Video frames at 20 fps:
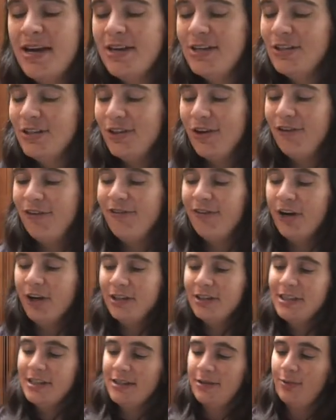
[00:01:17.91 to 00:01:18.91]
So
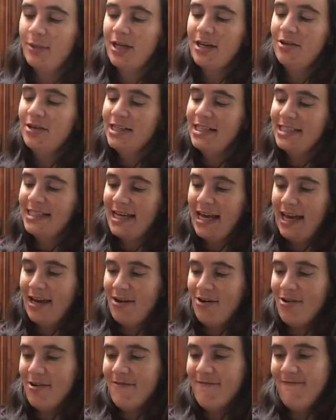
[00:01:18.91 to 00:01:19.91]
first we're going to
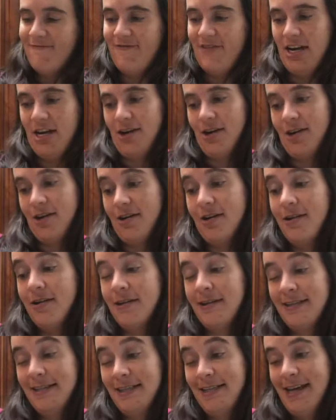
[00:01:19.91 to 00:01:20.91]
take our vinegar
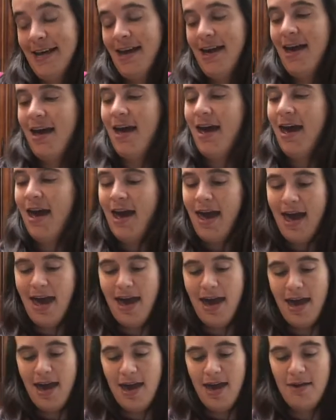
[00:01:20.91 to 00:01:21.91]

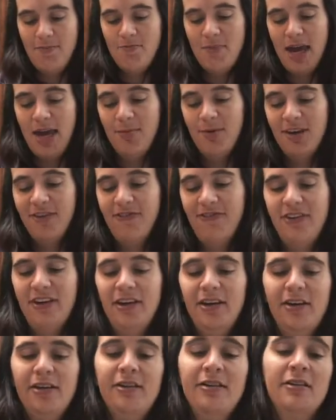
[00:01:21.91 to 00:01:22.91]
and maybe
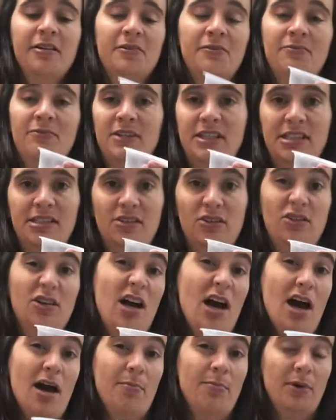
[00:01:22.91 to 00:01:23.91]
fill this little
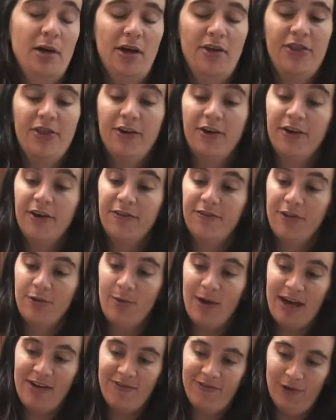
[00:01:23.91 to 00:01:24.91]
cup a third of the
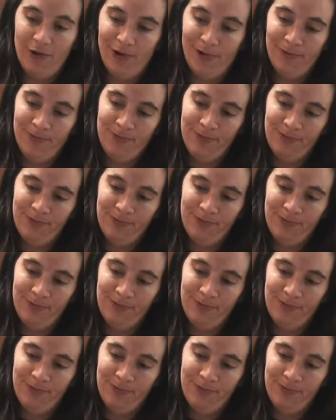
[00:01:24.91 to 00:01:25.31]
way full.